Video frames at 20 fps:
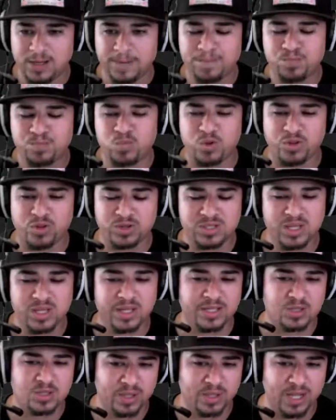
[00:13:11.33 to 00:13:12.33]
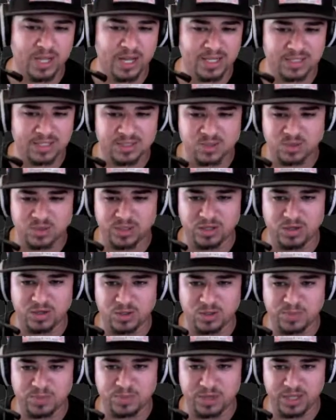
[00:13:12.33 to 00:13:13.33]
Well, those are the swing highs and swing lows,
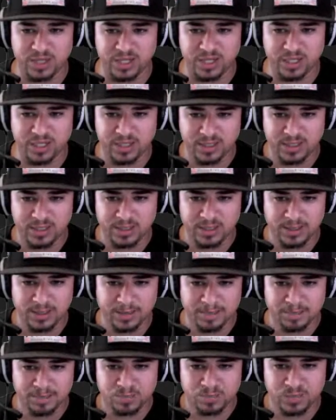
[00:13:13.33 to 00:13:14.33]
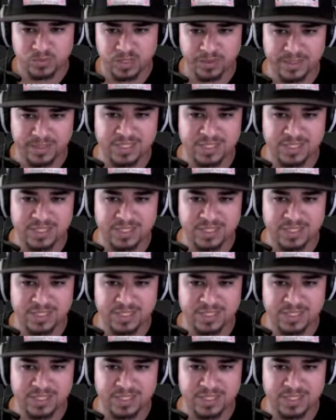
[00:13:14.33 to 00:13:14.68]
but let me see.